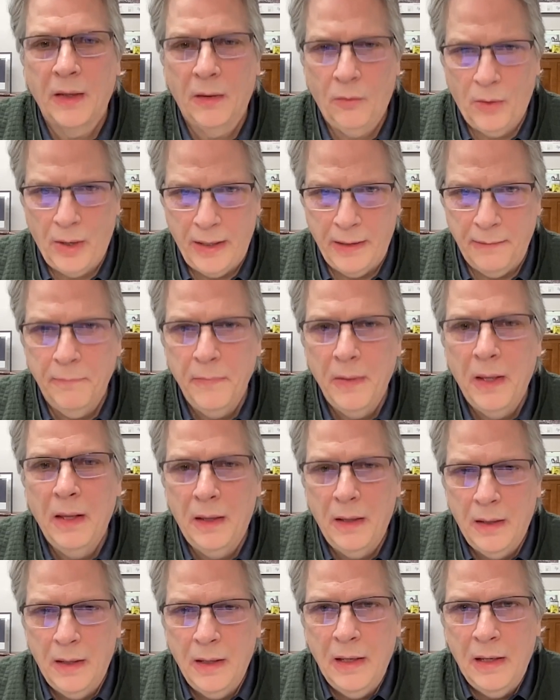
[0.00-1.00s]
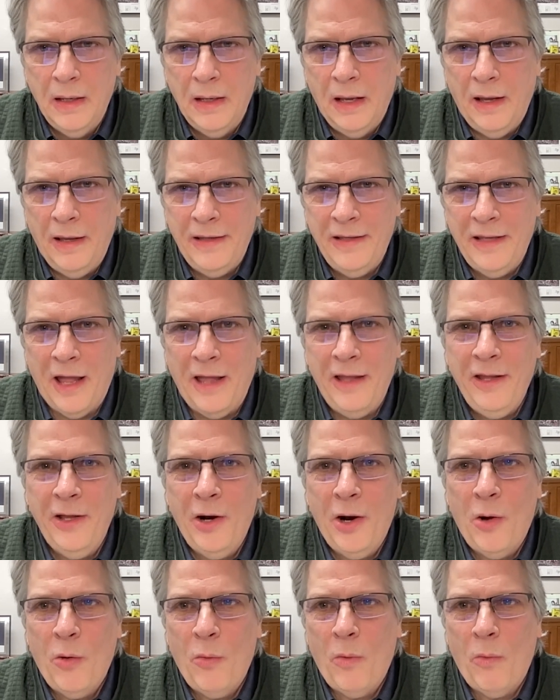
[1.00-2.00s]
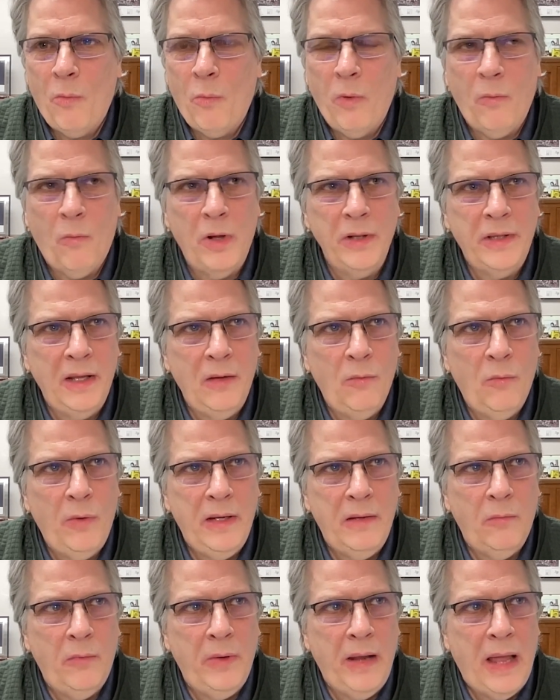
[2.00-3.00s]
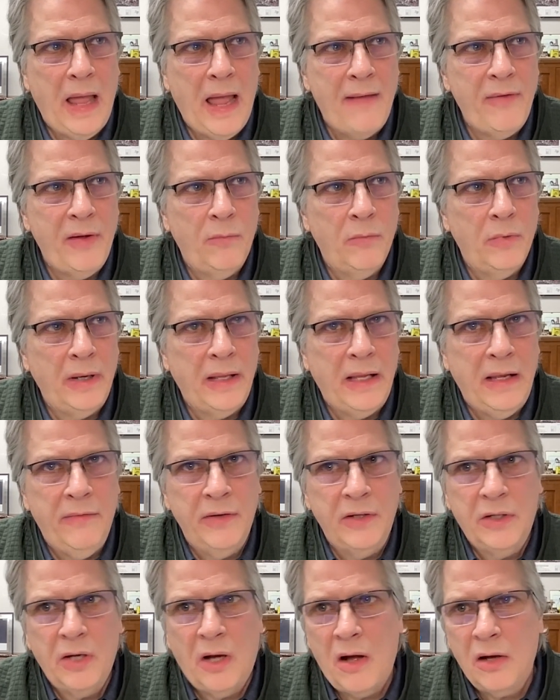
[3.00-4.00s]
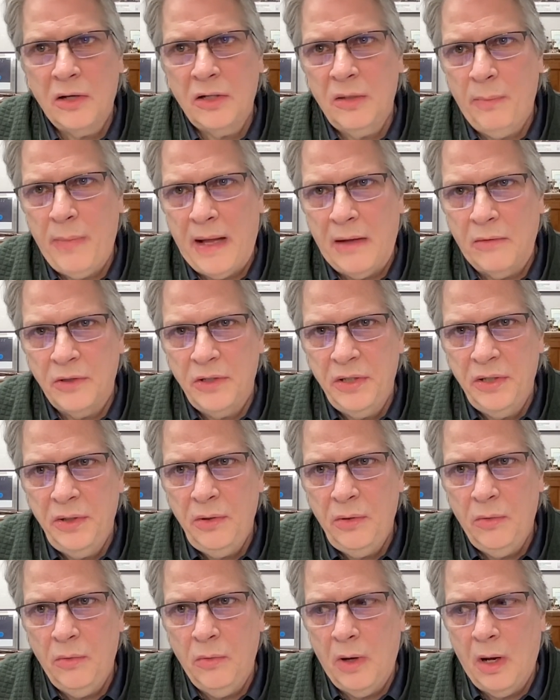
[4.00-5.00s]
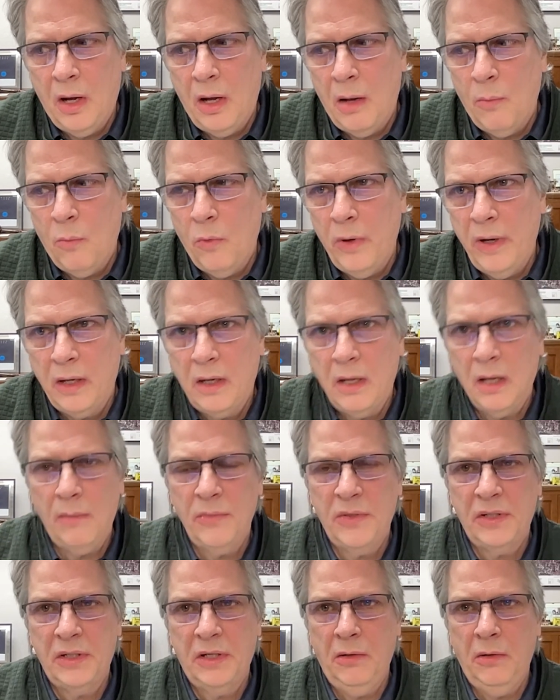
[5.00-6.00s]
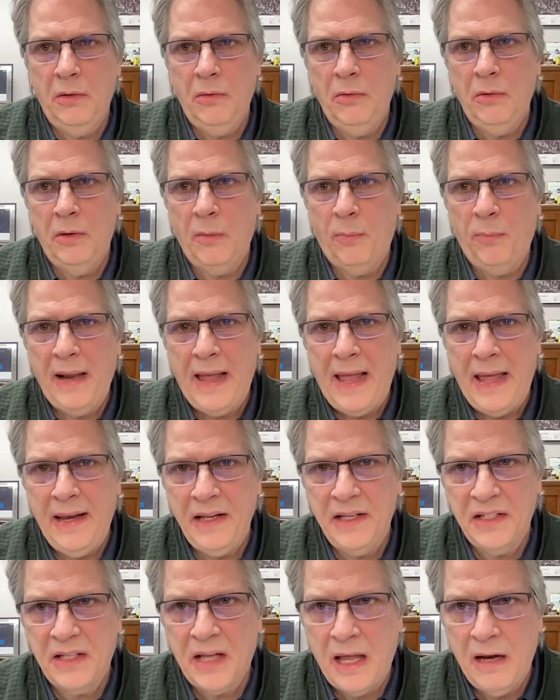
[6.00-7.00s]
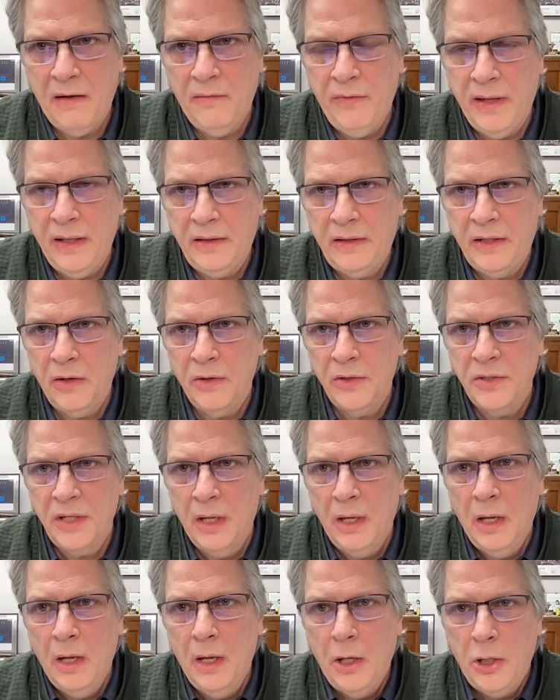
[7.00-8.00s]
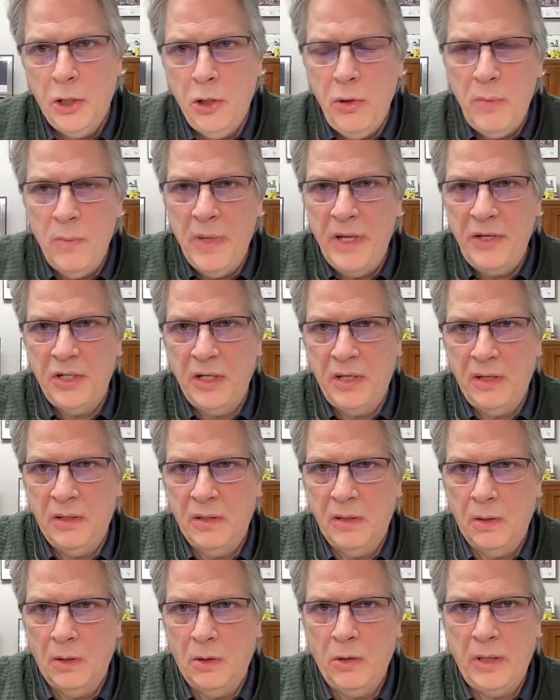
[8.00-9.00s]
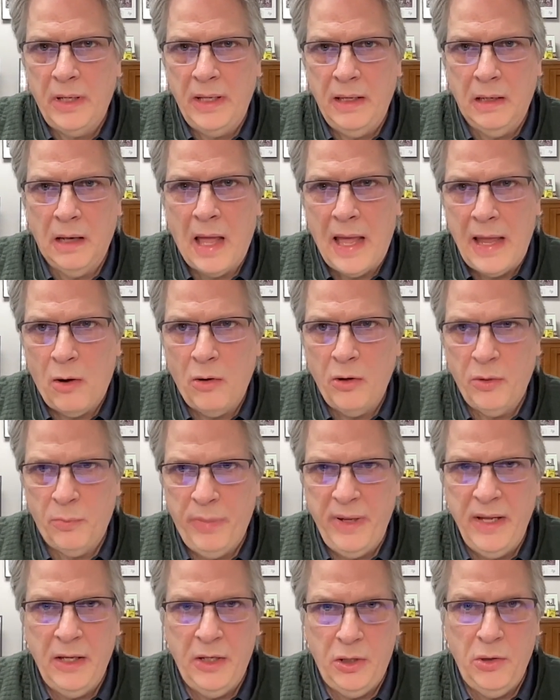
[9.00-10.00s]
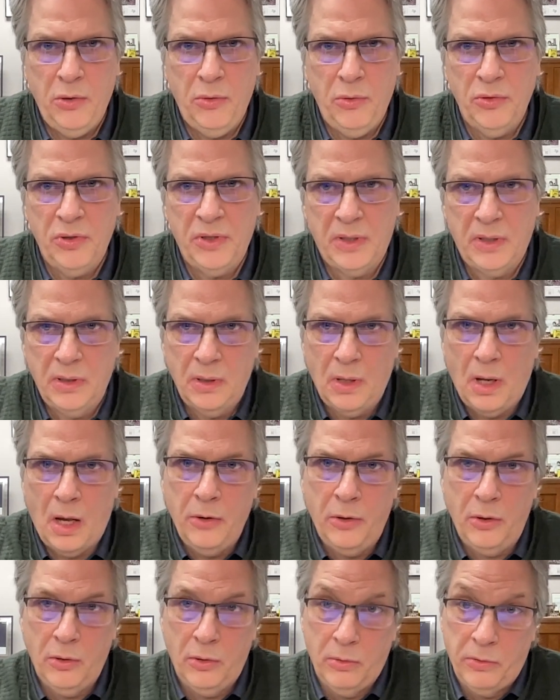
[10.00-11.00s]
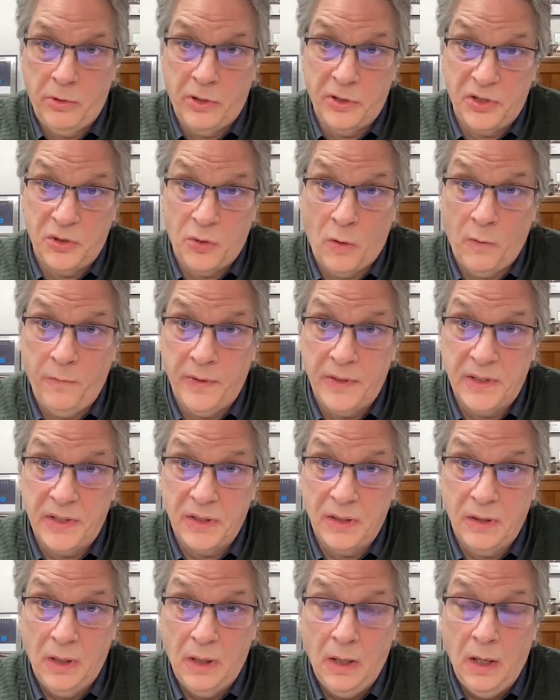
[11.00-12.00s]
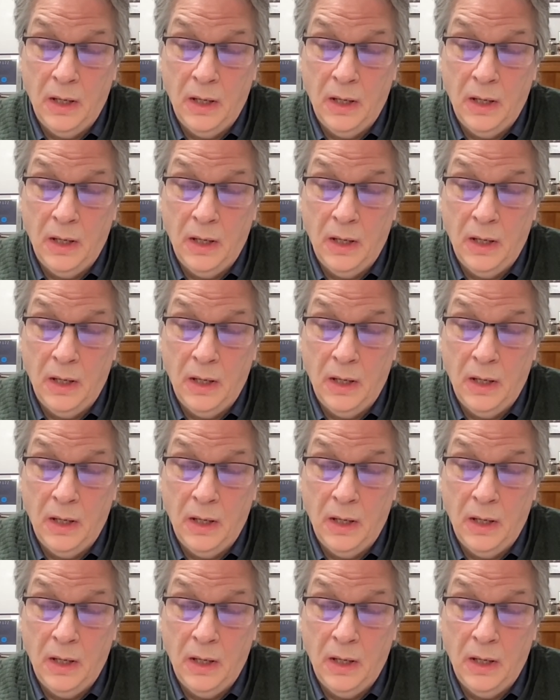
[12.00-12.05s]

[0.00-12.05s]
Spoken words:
Right. One thing we haven't really even talked about too, when it comes to the planning side of it, you had mentioned LIDAR being used under the surface.